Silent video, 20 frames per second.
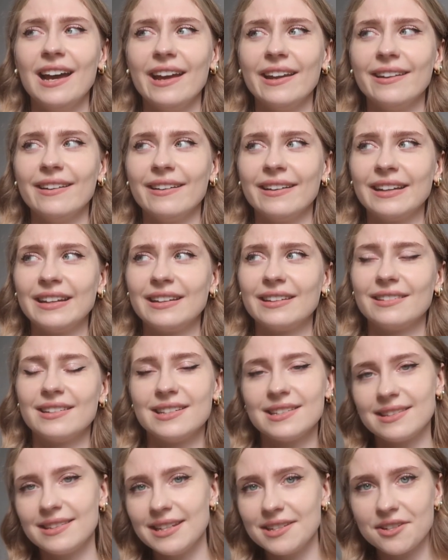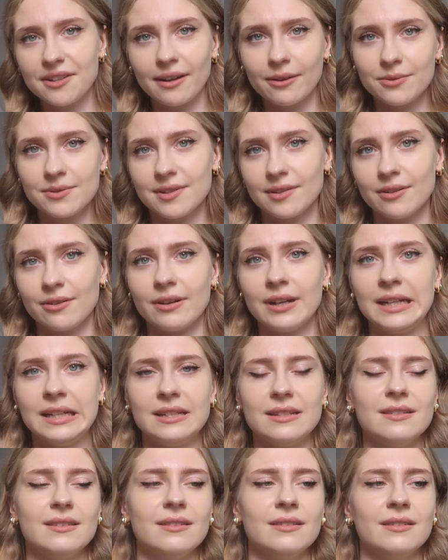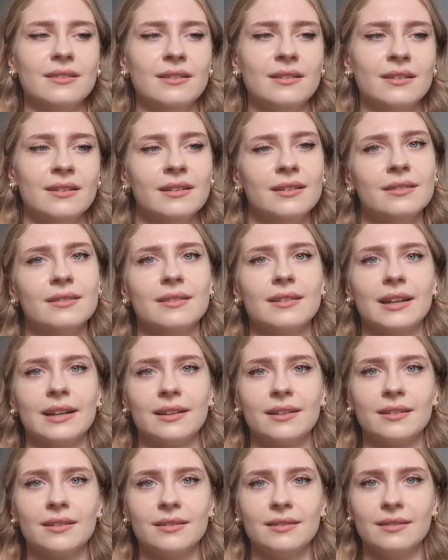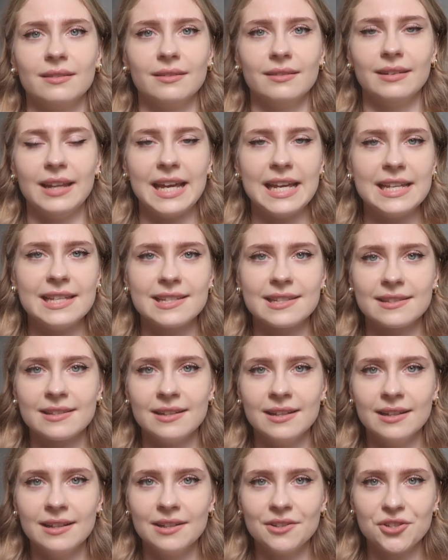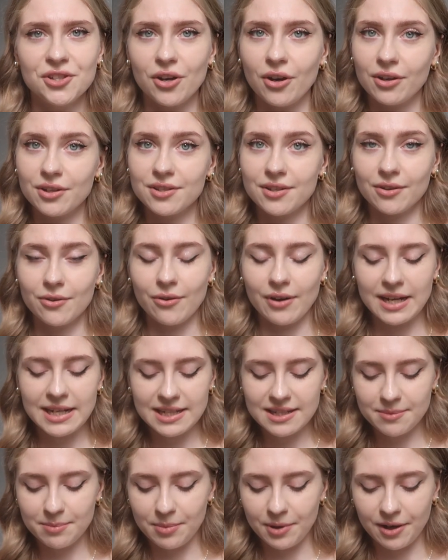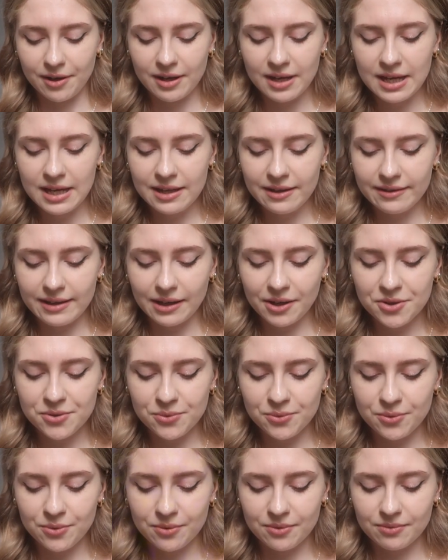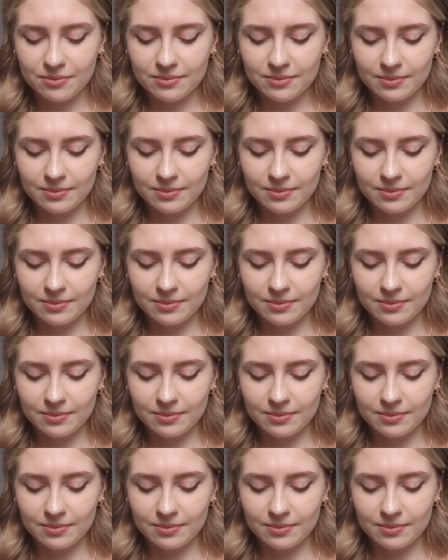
and like the stitch counts are great, the like lace charts are great, but the actual